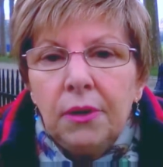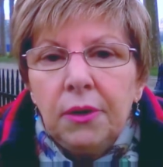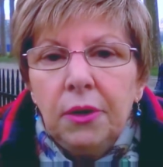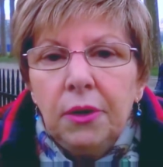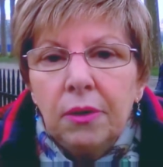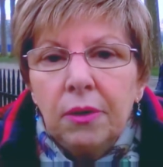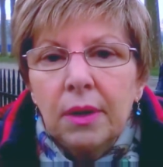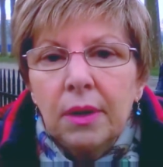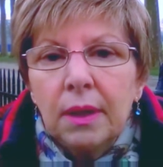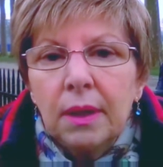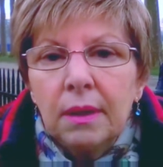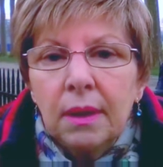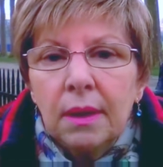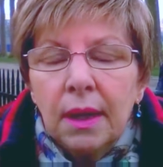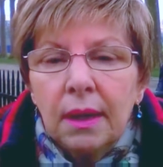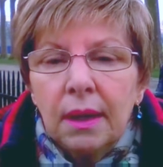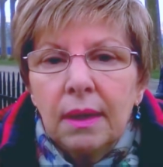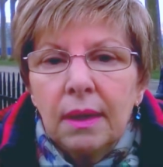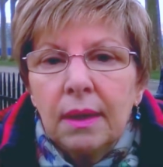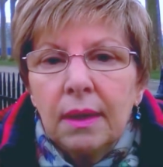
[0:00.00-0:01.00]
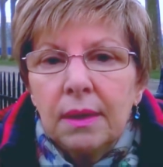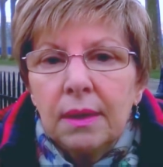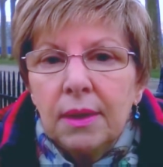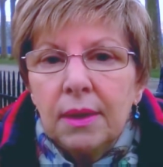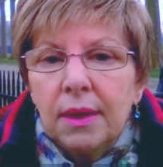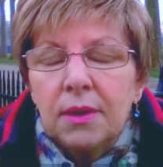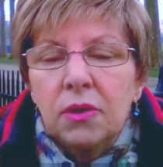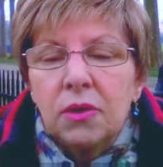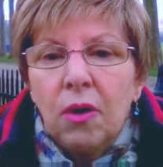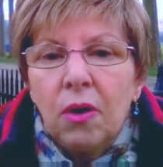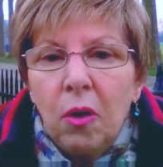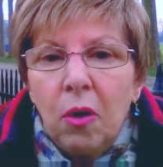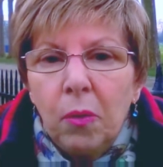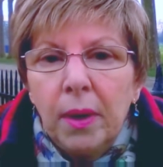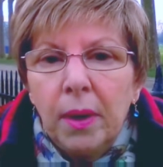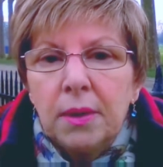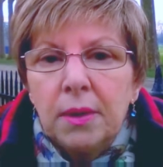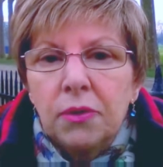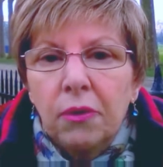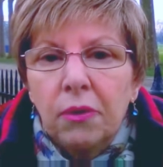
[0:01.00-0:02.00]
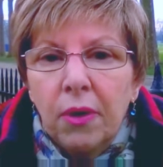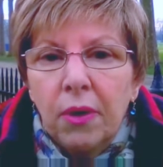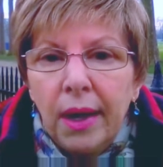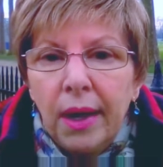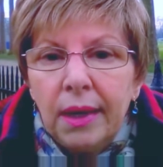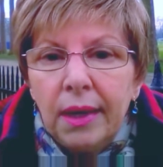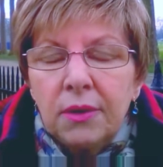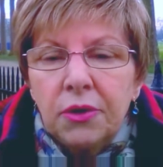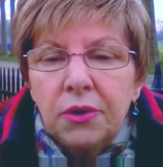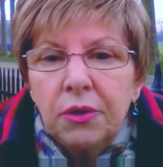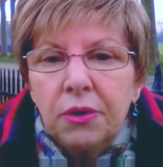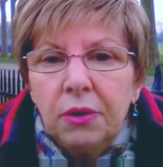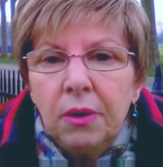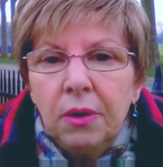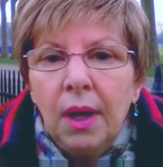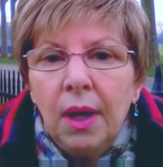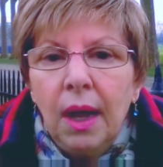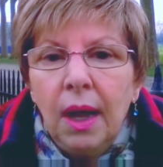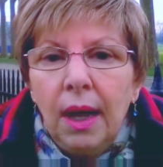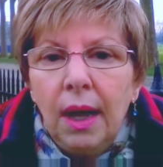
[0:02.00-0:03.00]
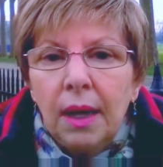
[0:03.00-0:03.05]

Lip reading: and you can it's always great to